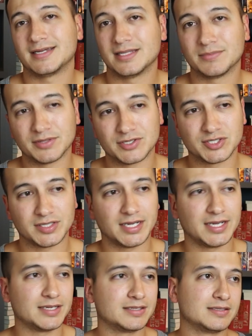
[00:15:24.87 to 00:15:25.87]
in the month of
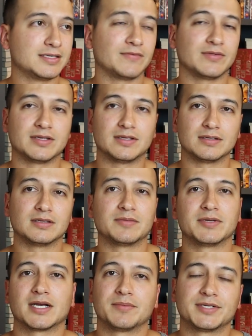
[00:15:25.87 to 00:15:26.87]
July. Definitely leave
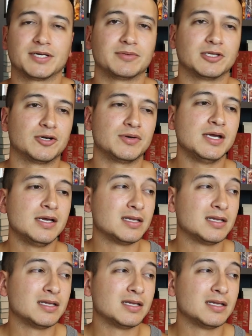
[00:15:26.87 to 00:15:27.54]
me a comment down below.